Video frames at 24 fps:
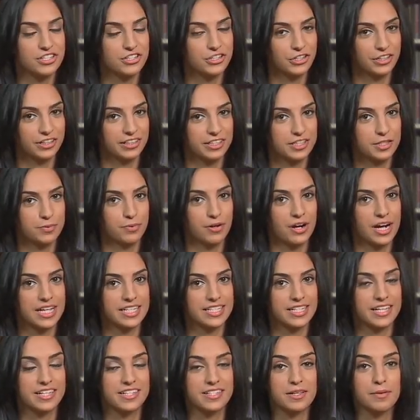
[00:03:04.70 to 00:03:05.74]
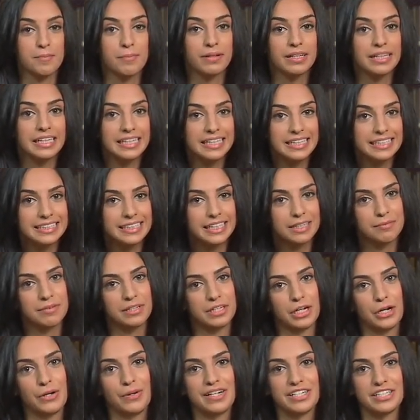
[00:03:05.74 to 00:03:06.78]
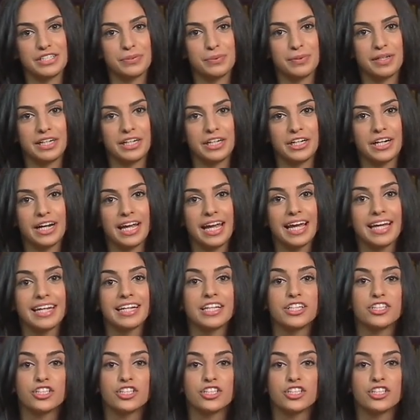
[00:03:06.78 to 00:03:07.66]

during this process, please let me know on Twitter and